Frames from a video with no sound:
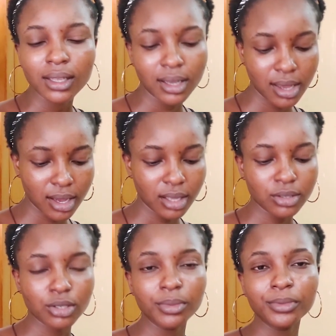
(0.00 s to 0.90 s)
Yeah,
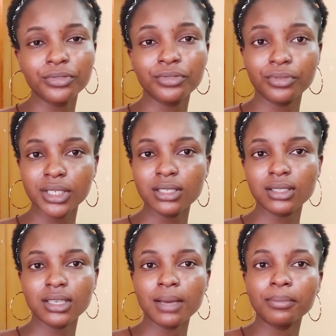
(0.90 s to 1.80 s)
some people
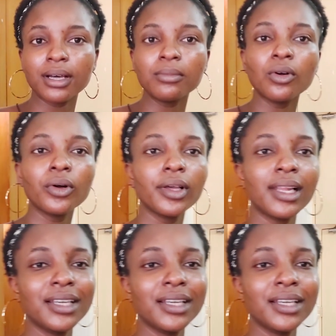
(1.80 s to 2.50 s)
freeze their palm oil.